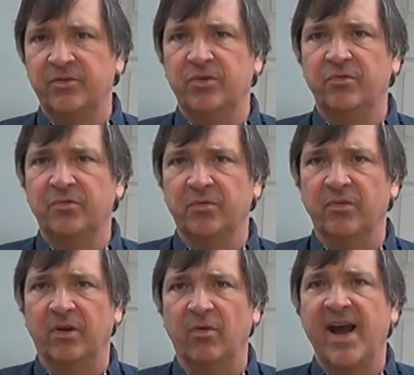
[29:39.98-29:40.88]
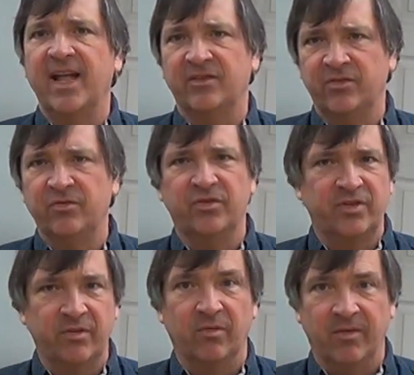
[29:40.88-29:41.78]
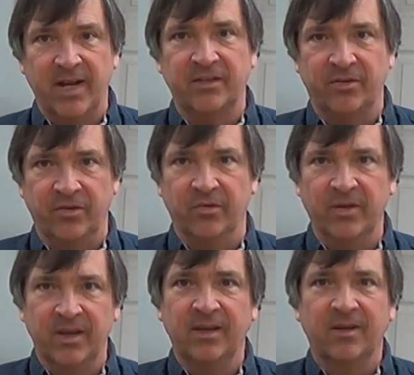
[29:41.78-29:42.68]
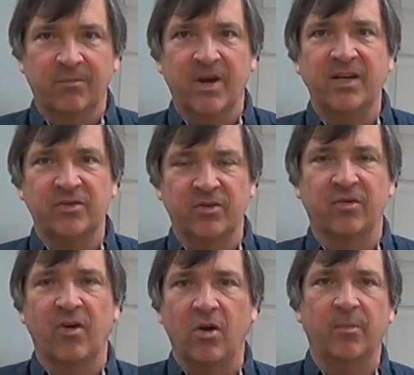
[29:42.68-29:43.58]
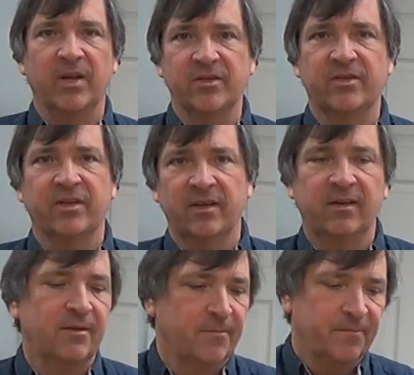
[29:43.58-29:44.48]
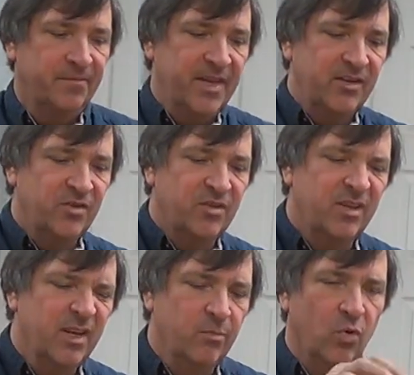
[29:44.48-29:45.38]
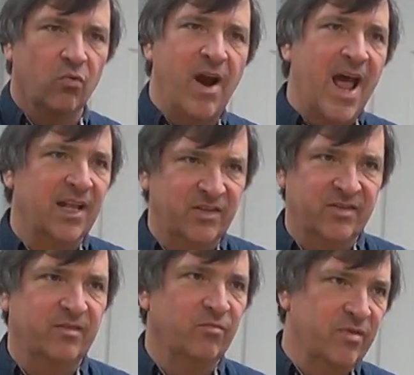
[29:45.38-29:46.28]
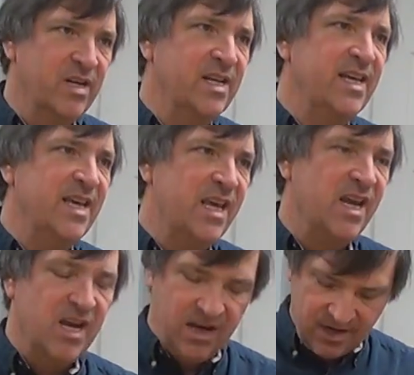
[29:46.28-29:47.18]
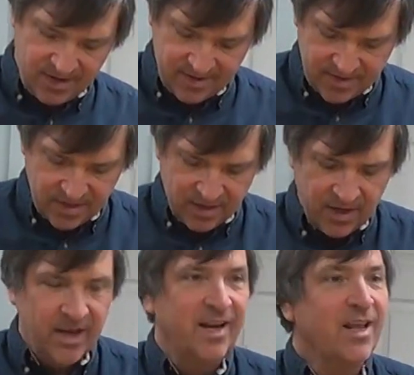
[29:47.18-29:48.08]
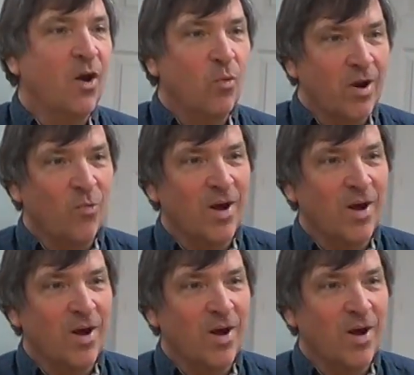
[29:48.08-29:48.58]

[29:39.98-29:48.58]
They chewed through it. Rats. You should see what rats do. Mice are harmless. They just nibble. Rats really eat. And you know what it